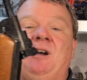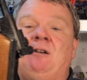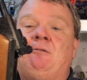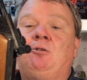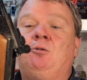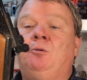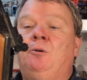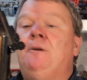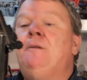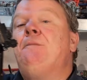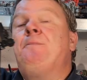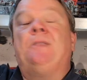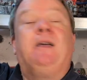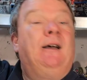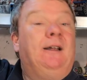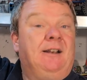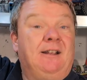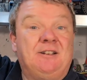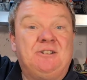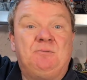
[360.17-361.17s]
barrel.
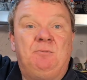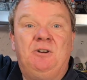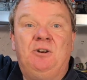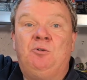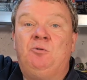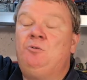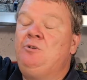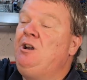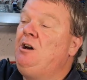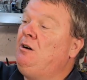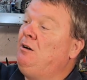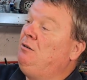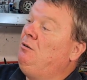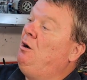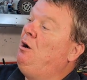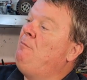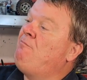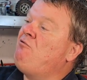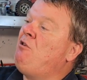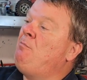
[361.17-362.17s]
And as we all know,
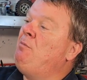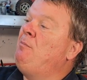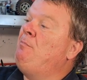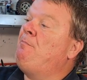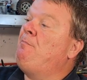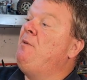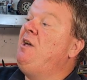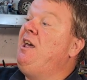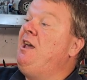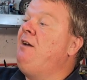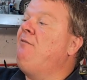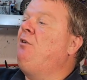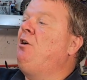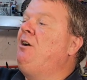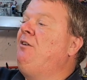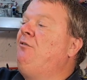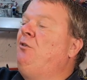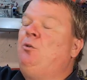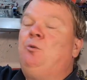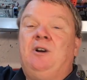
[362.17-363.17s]
a proper air
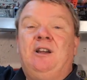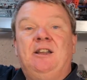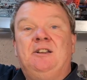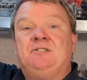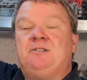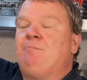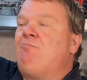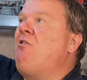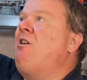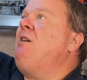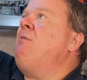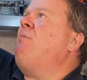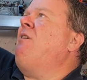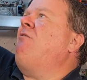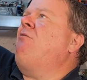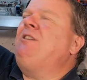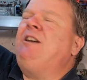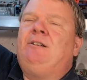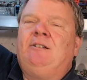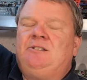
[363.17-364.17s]
rifle is a break
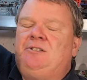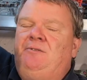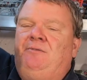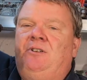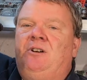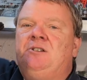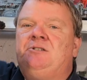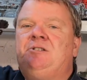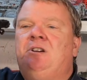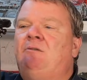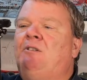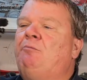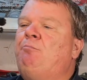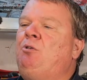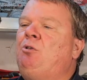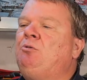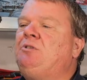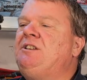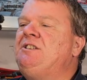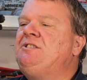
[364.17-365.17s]
barrel. Now, it's the first time I've
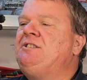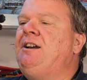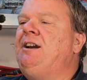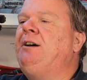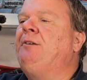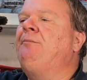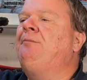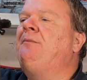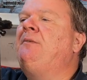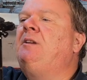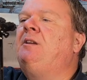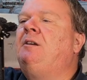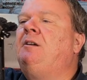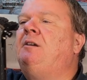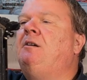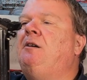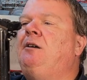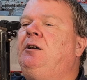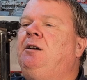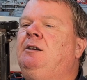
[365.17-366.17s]
pulled this down.
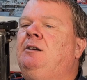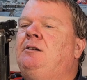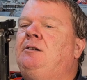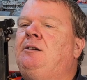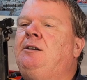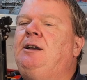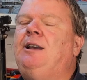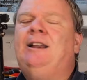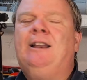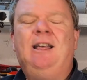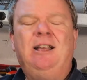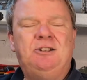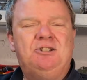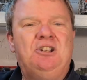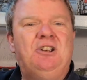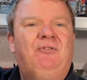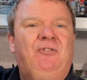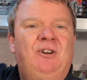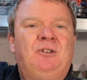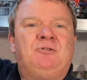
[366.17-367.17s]
It
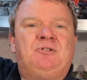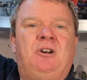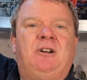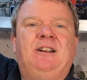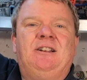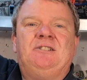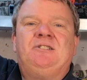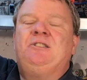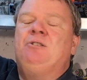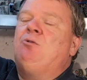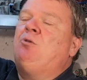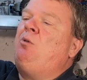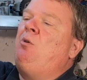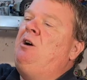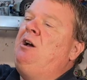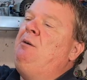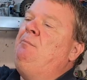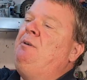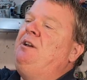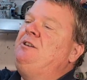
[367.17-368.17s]
actually feels like there's still
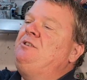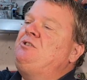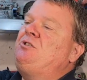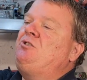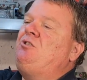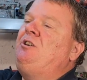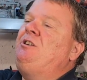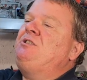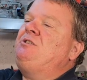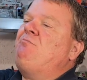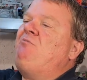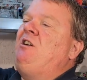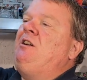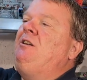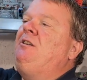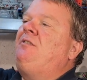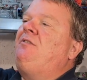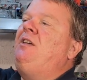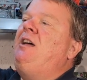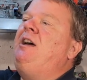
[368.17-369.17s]
quite a bit of spring
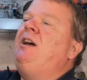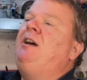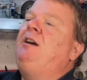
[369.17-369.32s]
strength